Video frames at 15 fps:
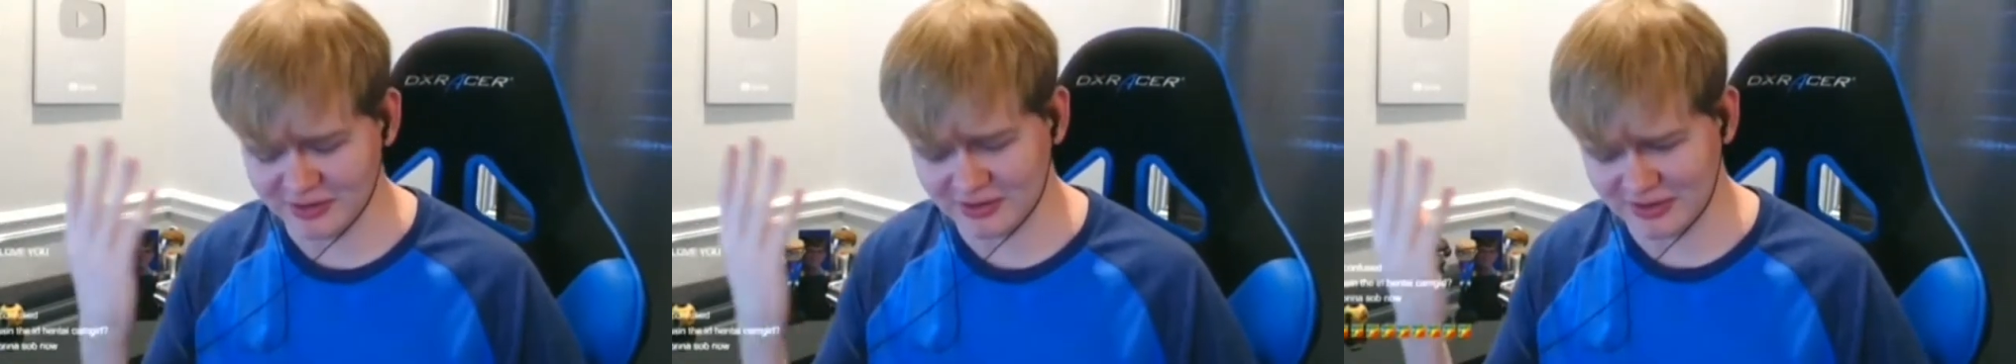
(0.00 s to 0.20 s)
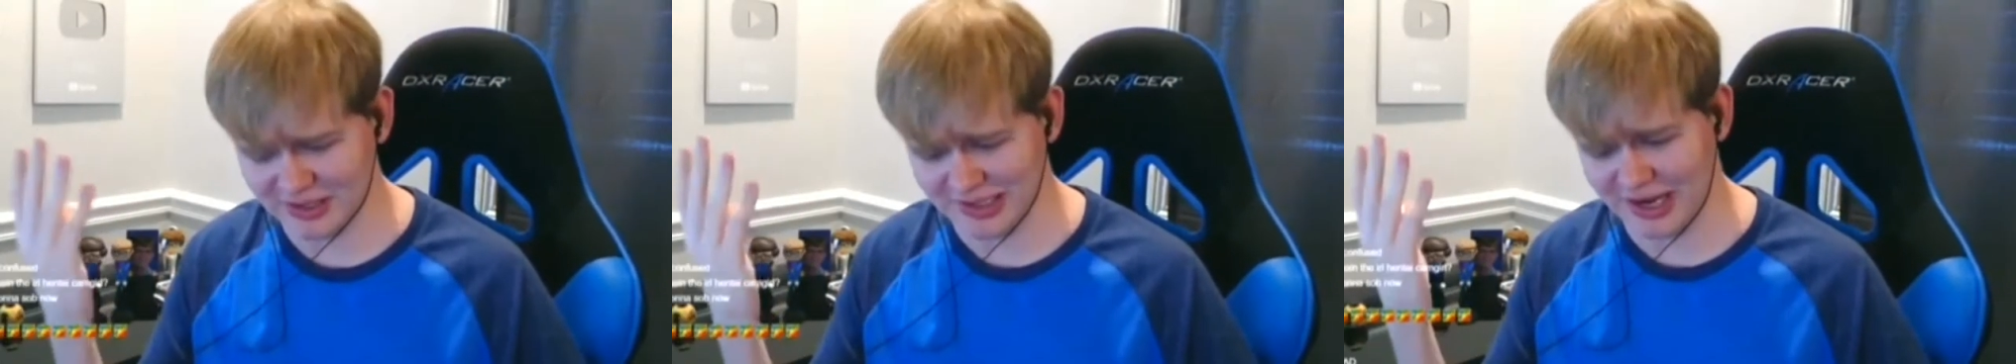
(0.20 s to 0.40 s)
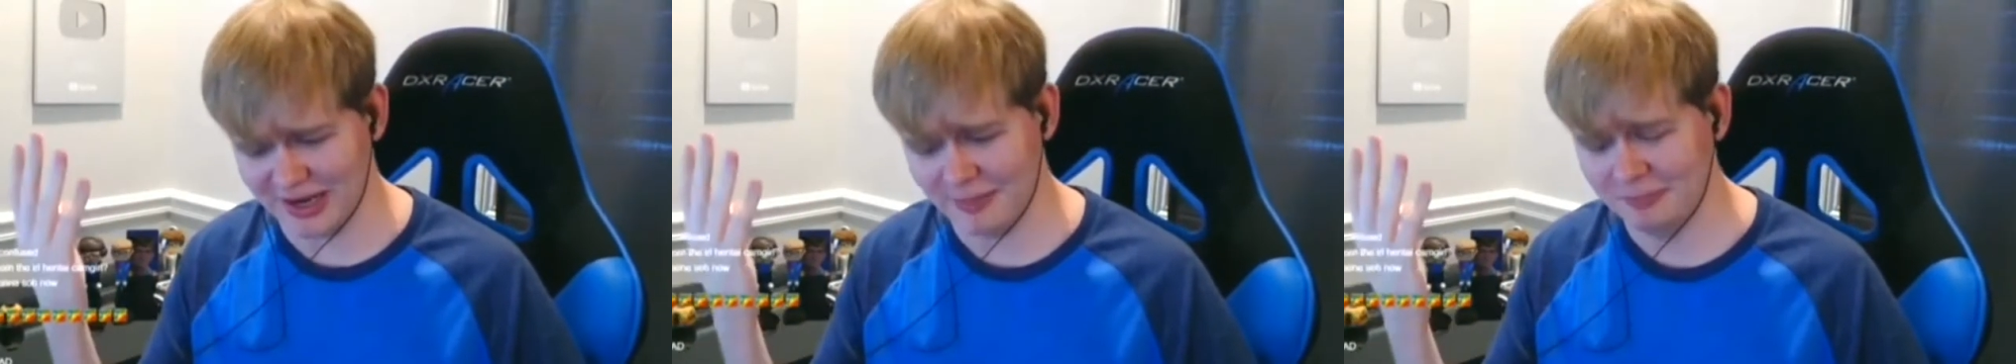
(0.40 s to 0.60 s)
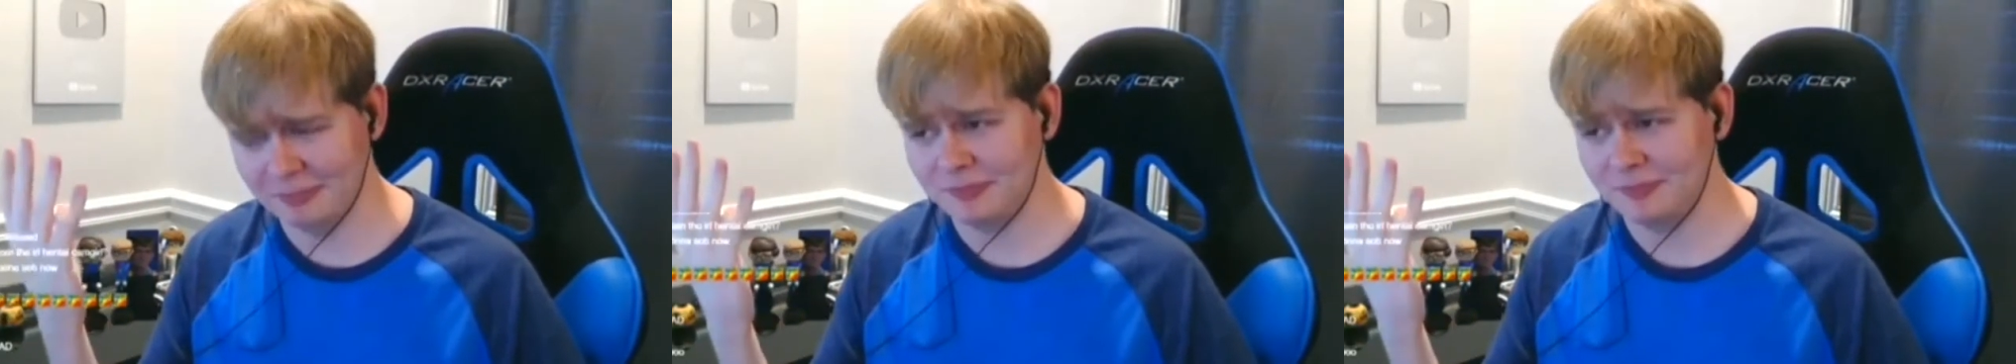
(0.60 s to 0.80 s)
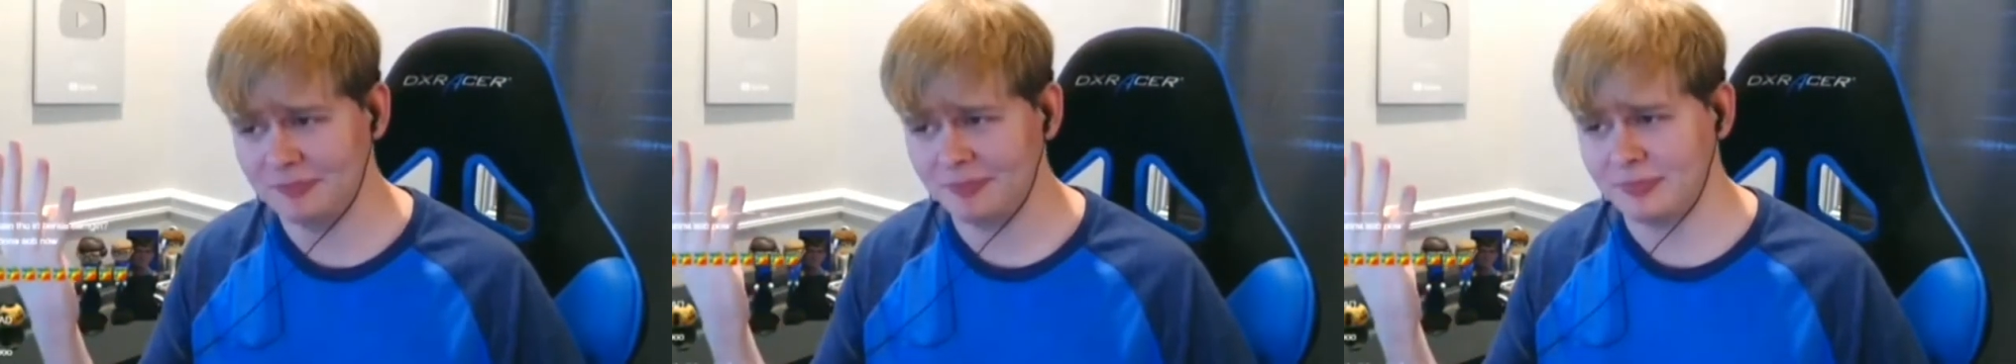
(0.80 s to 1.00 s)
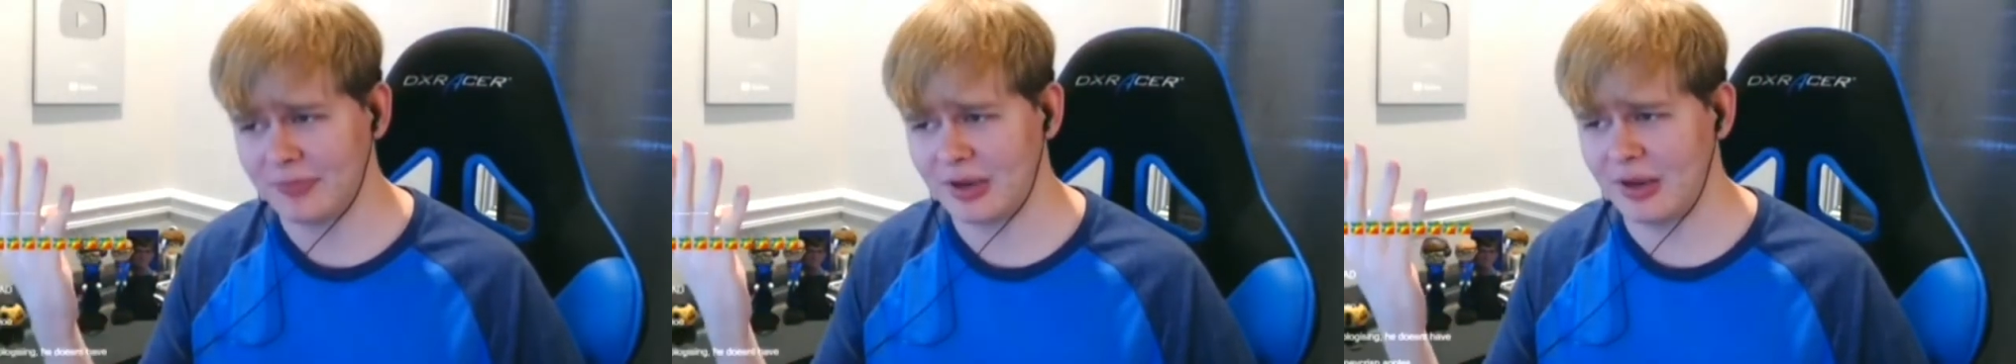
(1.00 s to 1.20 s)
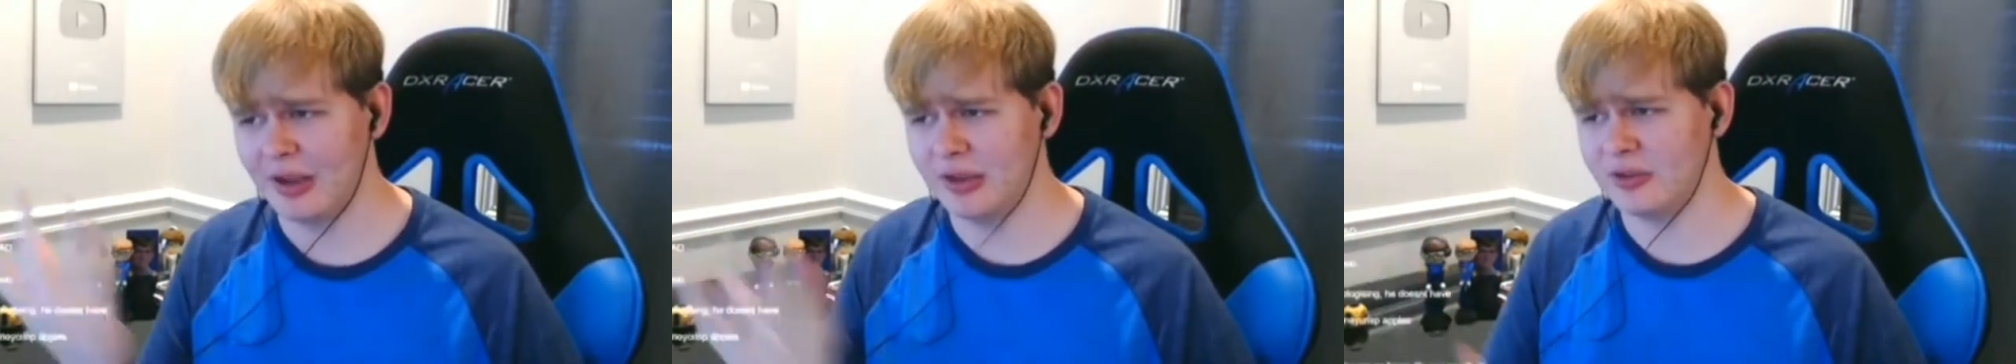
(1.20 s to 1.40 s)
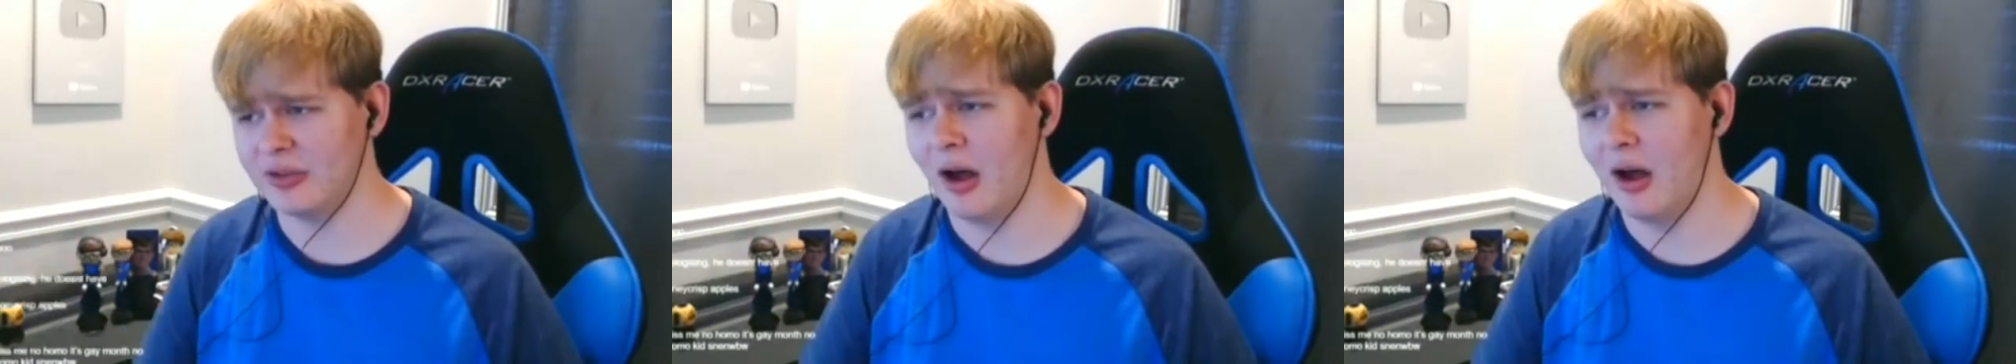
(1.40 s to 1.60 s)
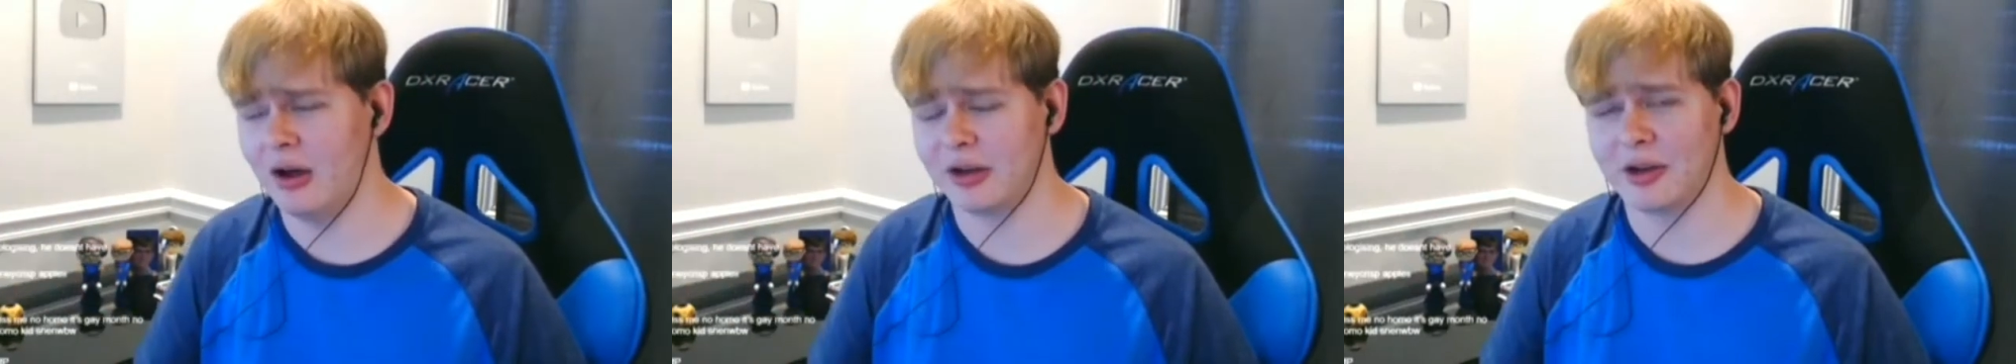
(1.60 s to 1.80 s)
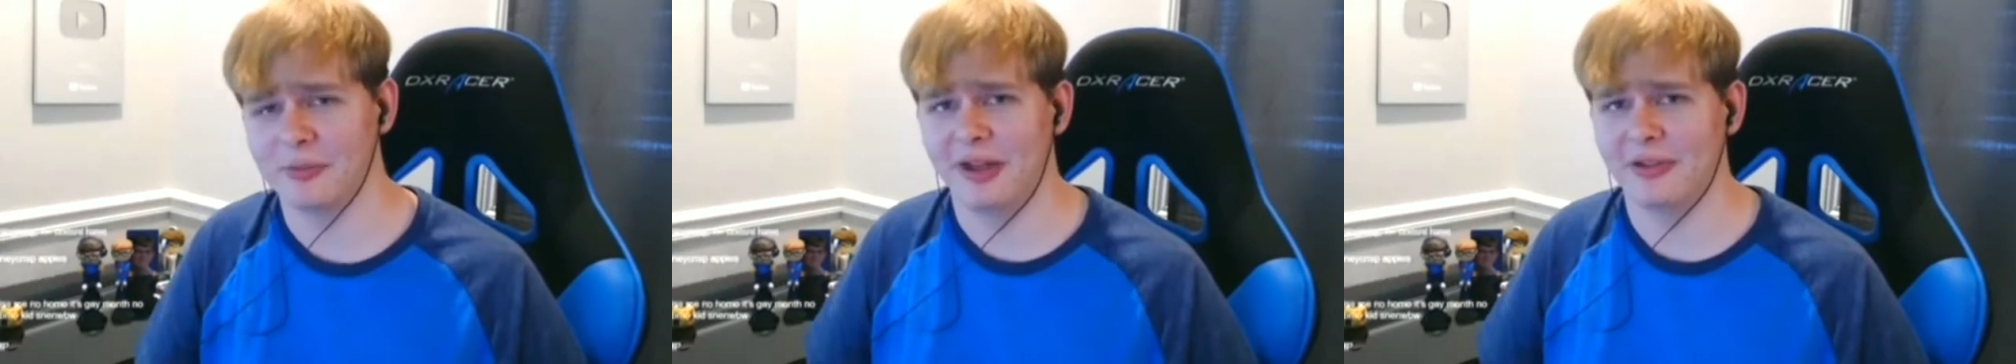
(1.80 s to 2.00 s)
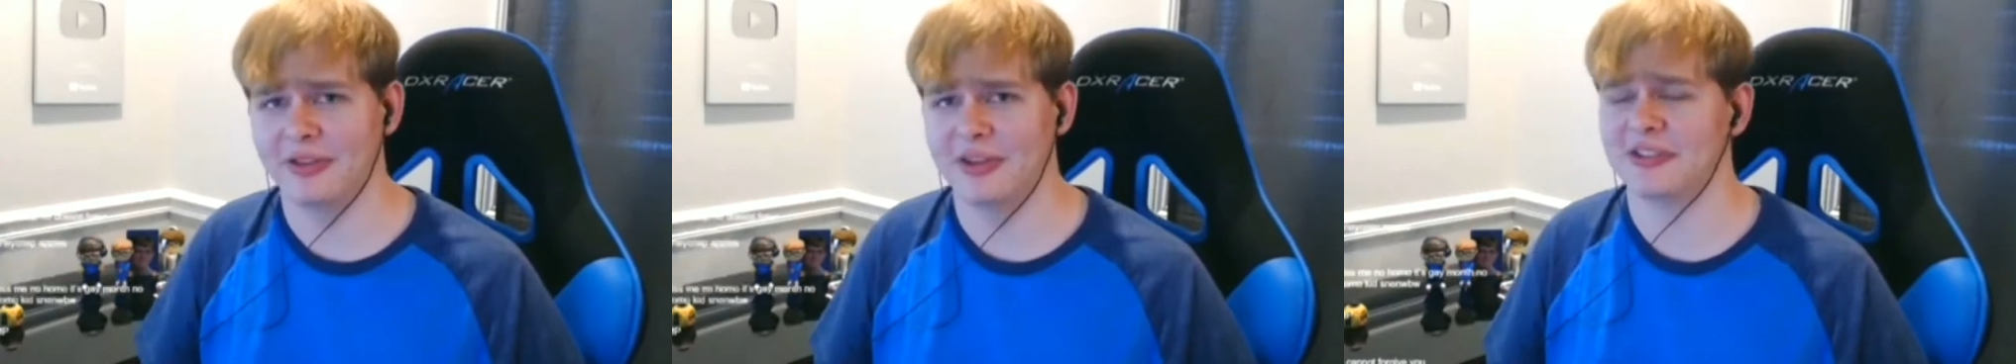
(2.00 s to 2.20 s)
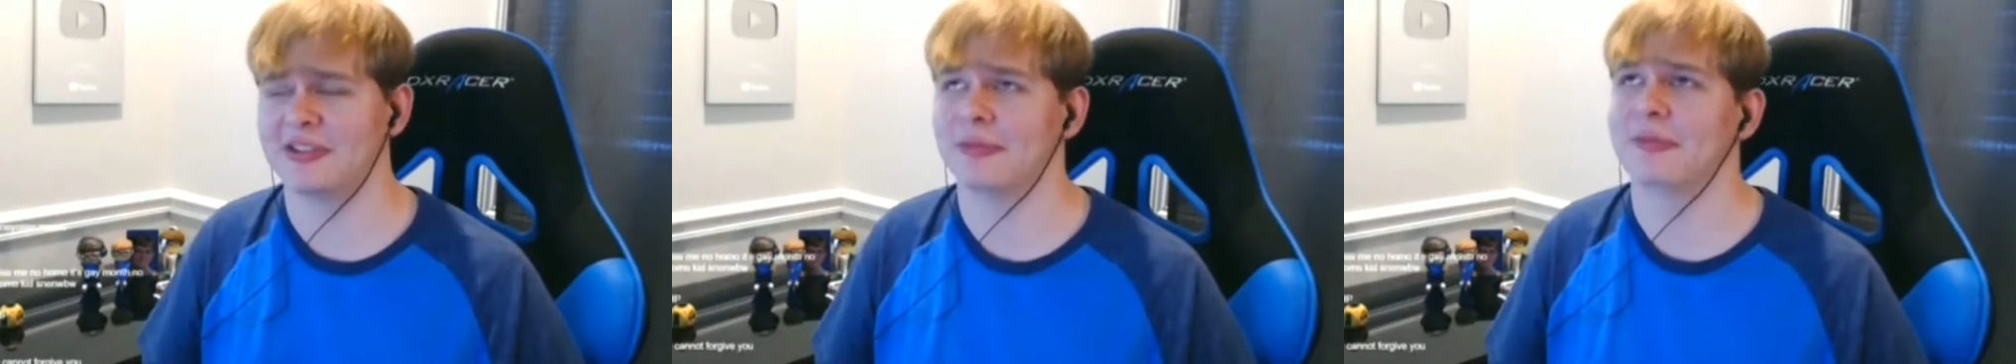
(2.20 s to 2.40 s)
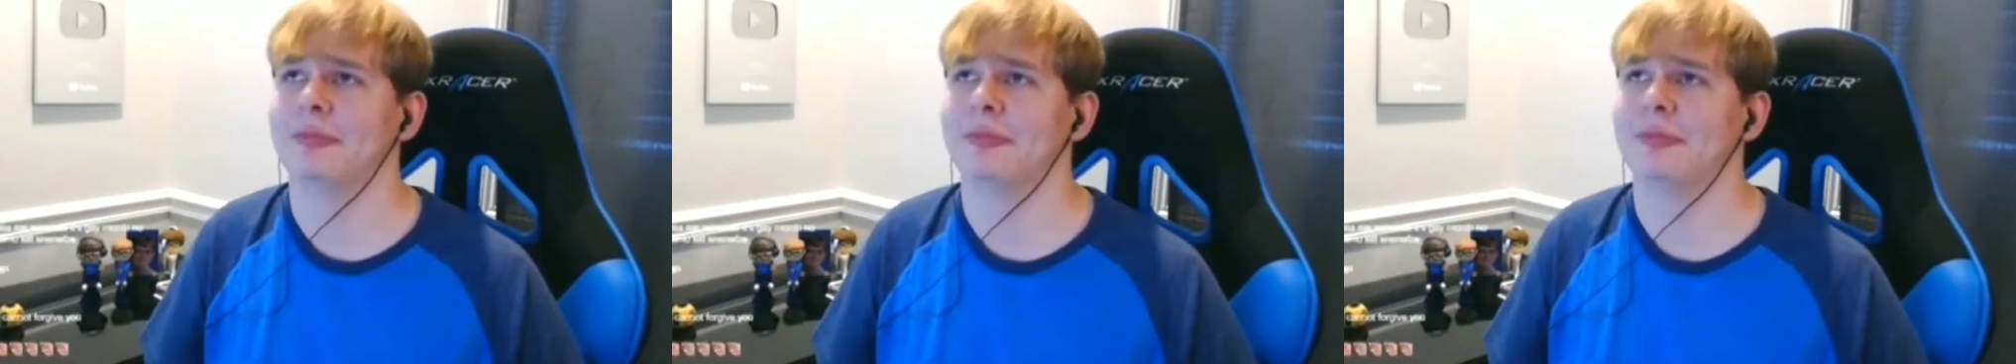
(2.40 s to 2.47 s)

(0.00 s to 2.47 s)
today and talk about this.